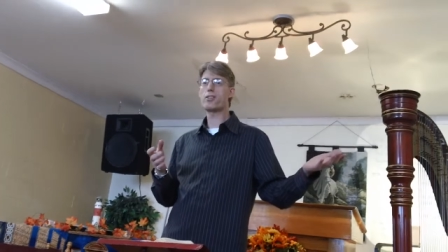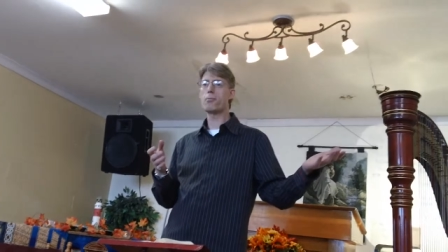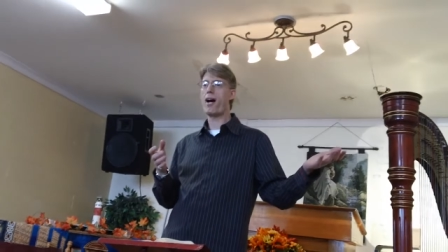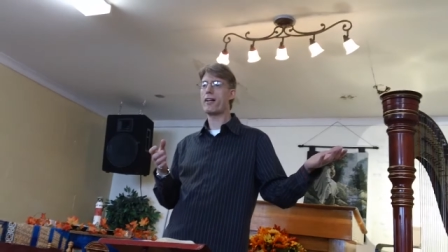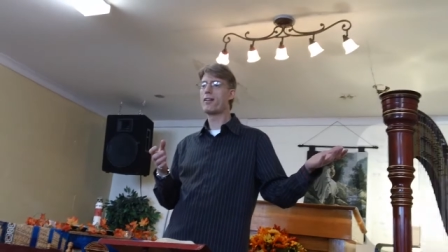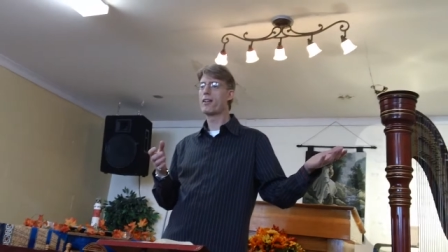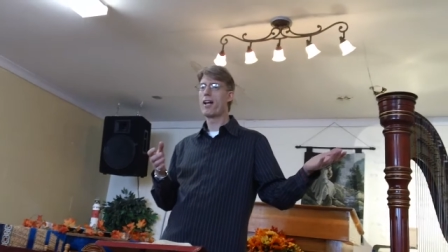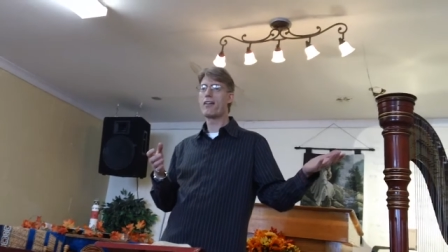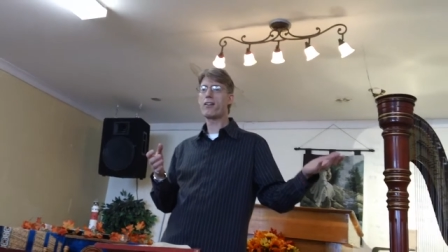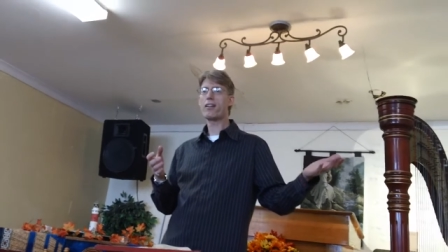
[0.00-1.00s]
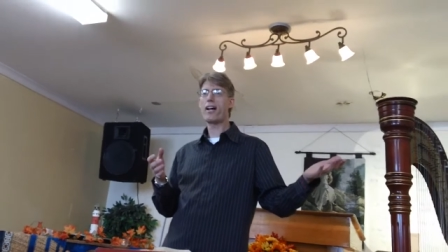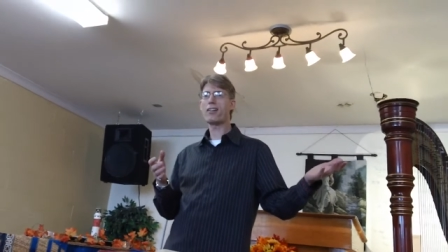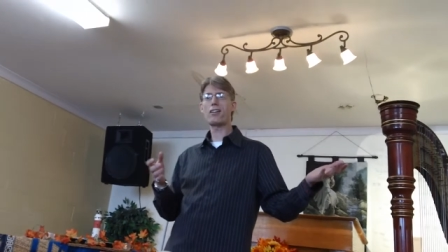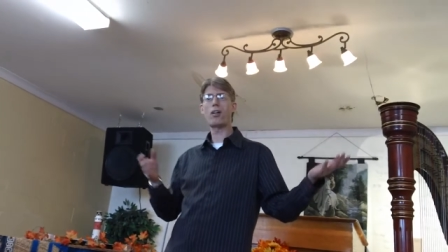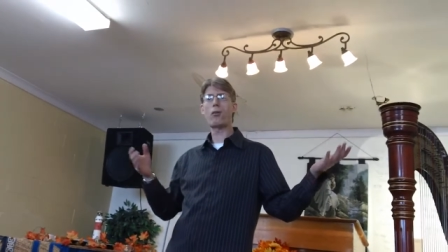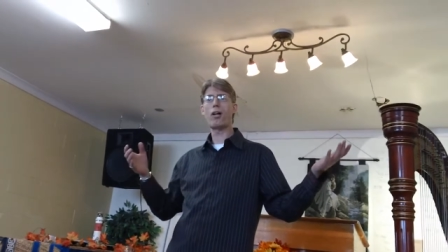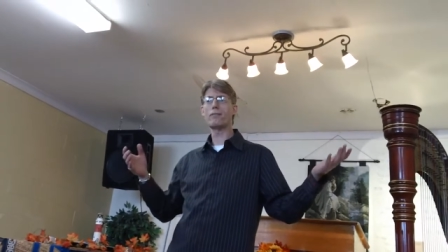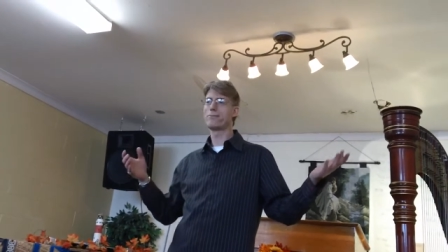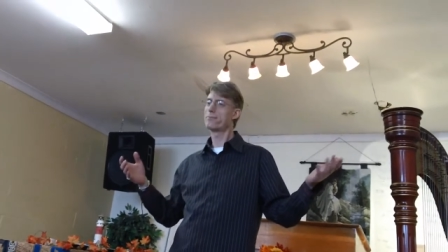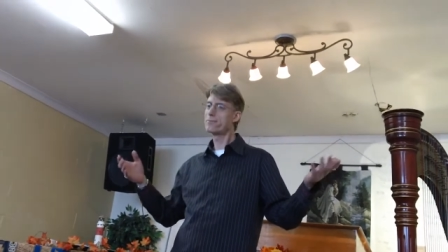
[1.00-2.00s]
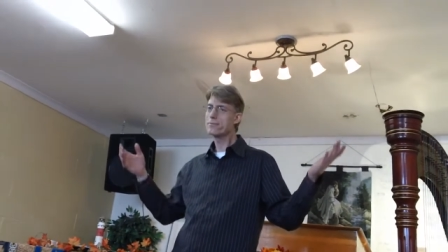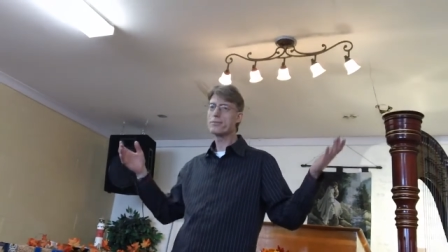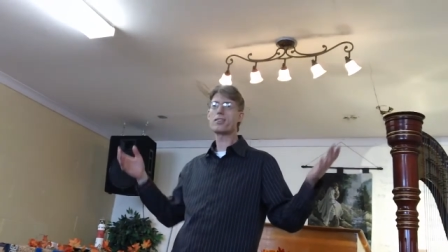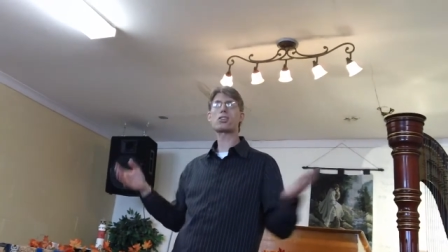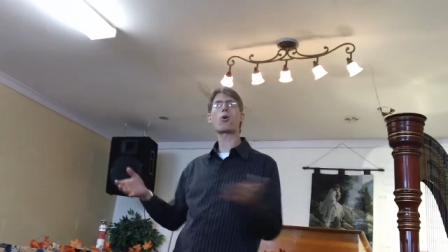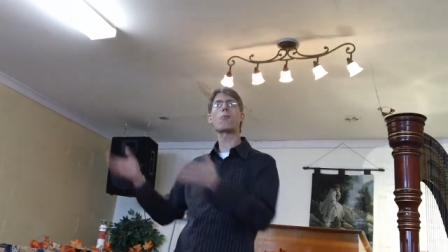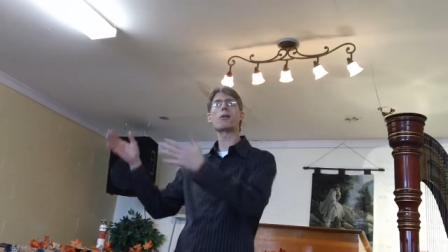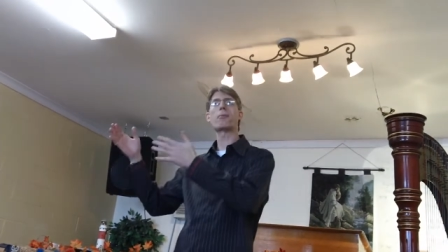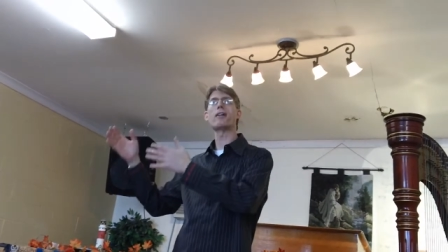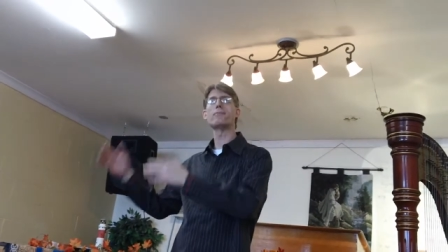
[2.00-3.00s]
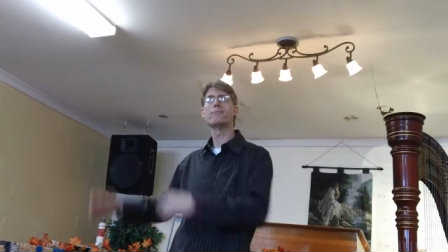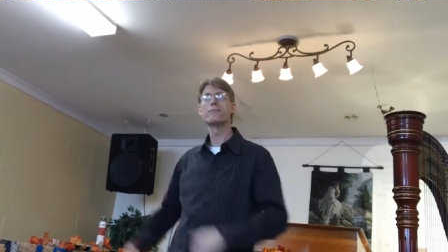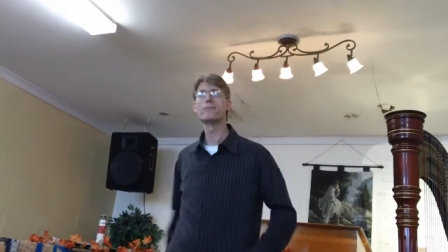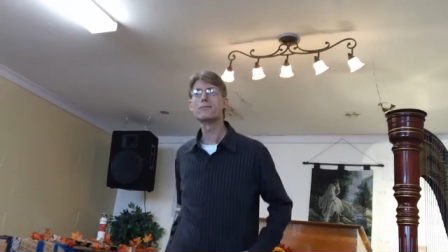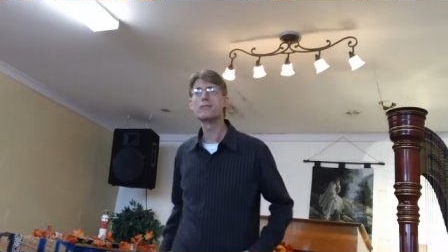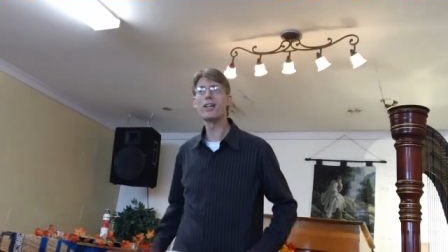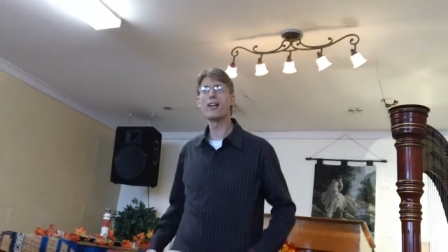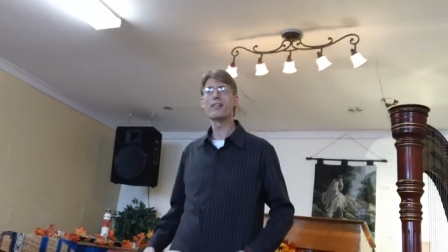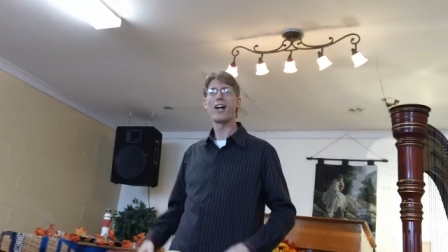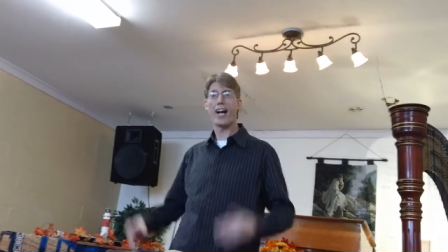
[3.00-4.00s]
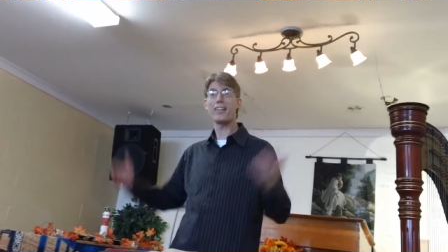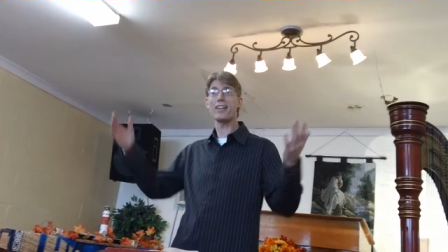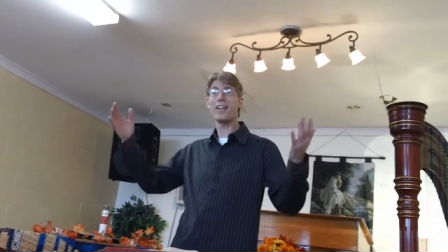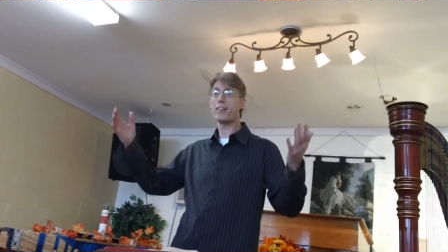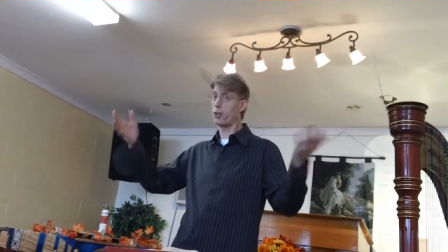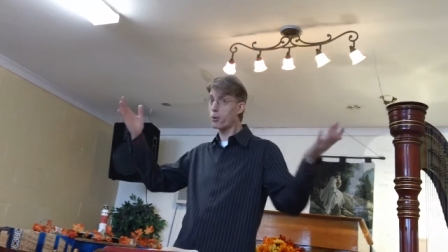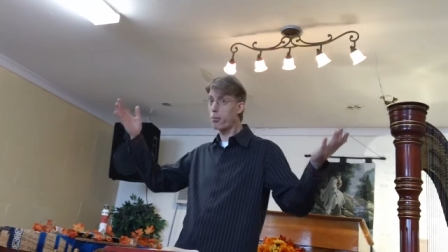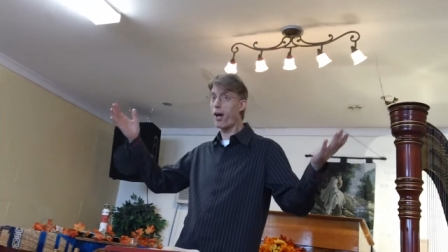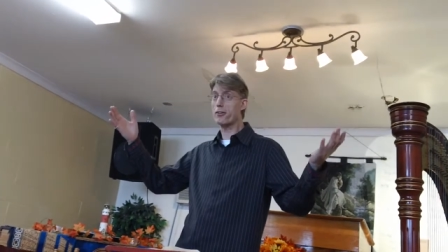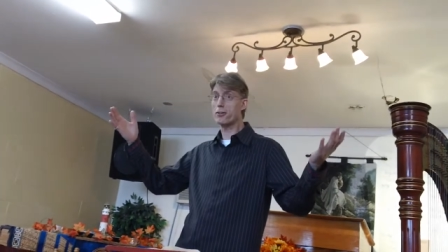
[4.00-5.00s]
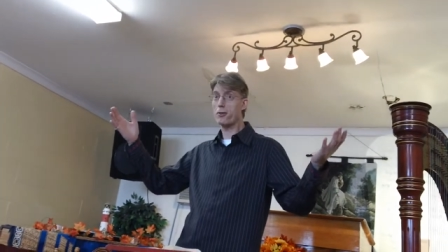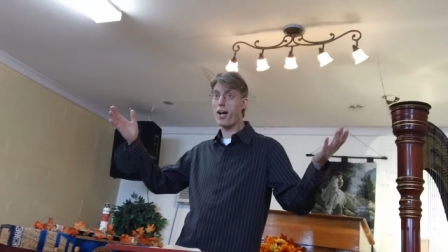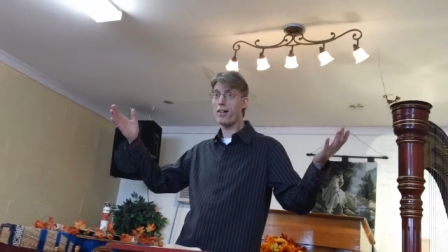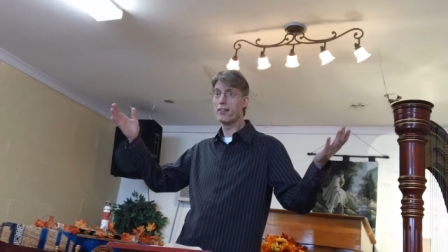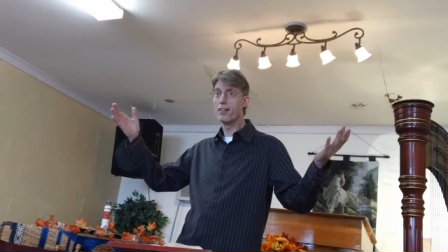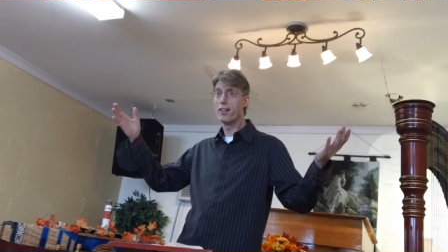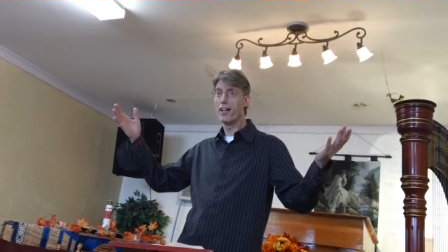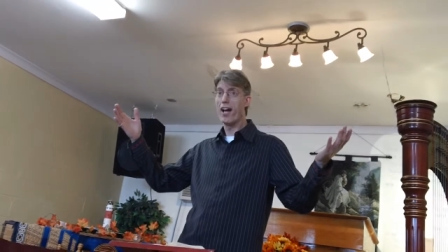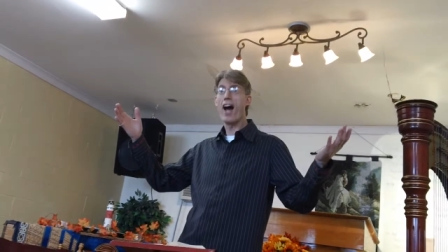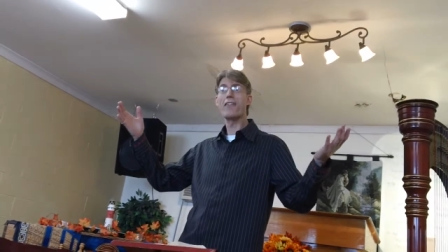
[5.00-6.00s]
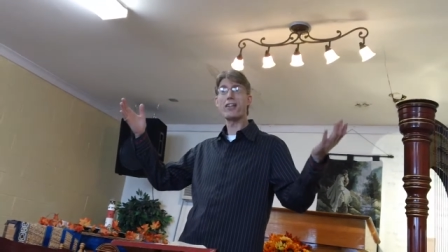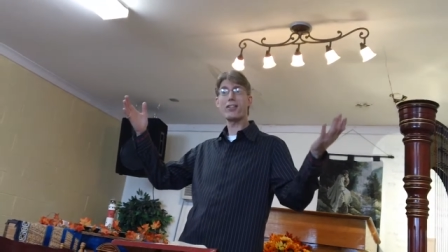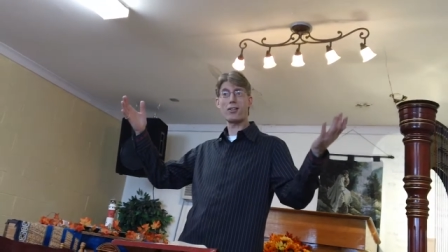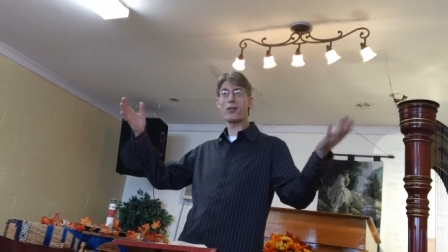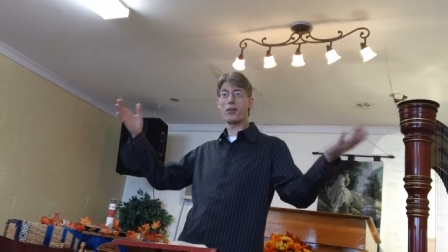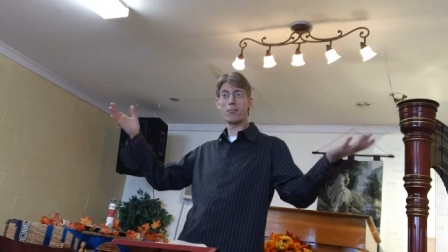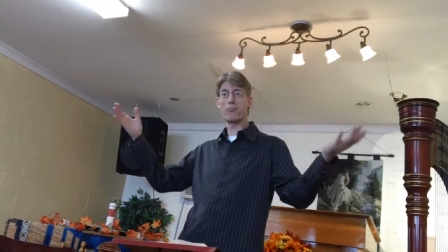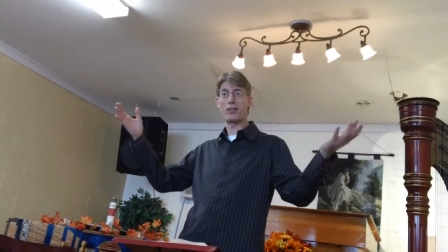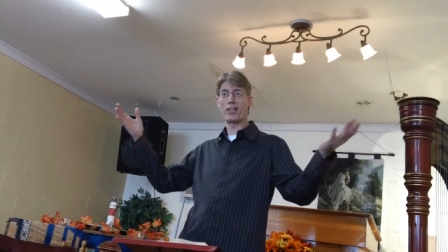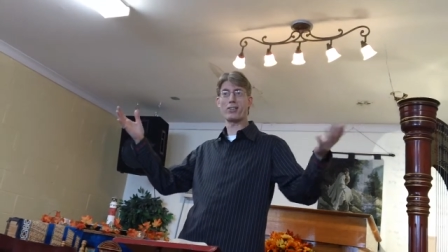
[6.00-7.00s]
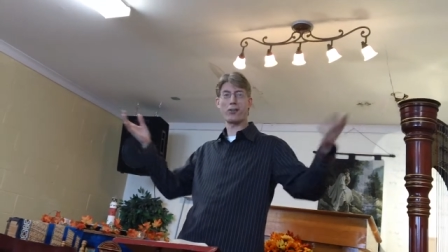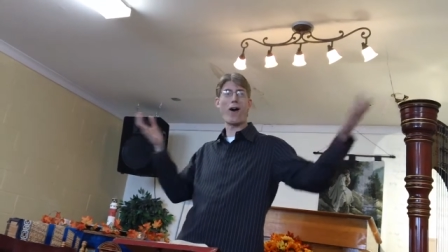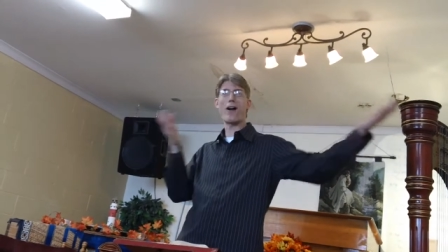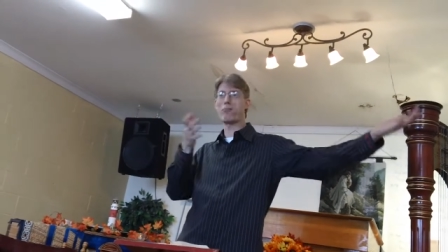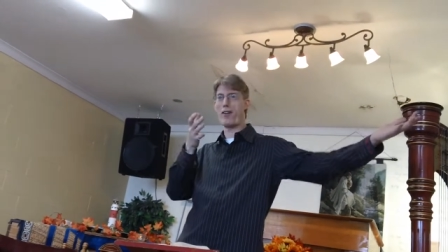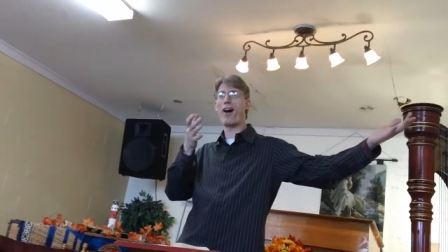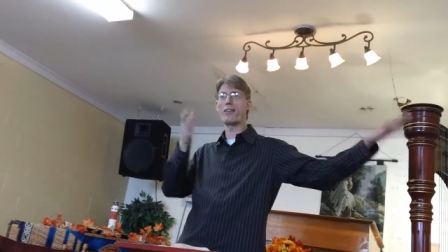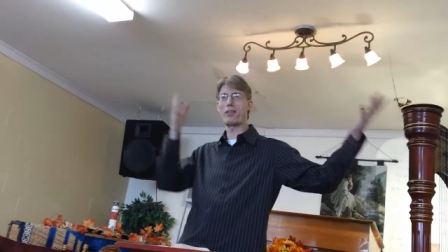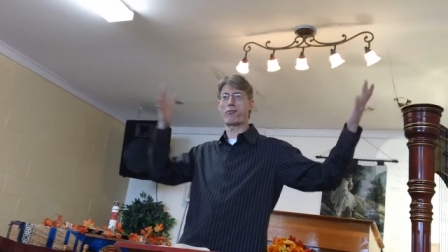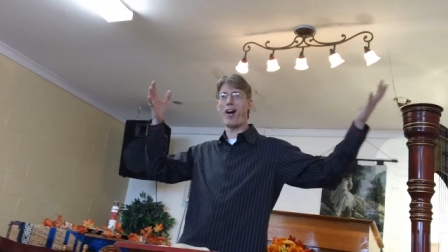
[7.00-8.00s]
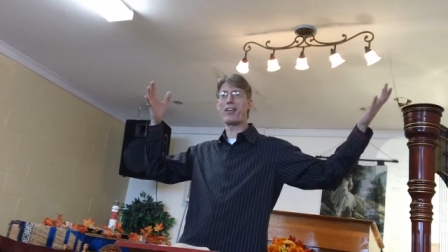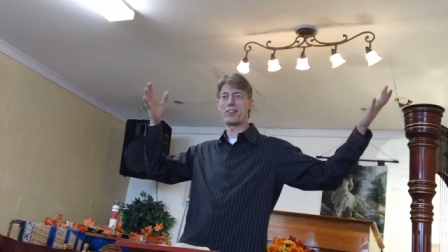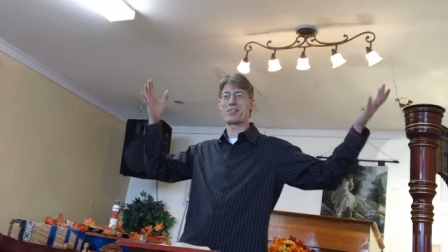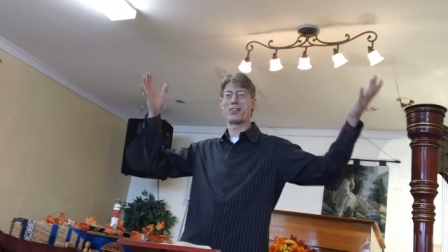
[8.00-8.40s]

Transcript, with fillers: about it, and they're like, you know what? Let's throw him in a pit. How do you like that? Good brothers, right? Right. And these are these are our founding fathers. You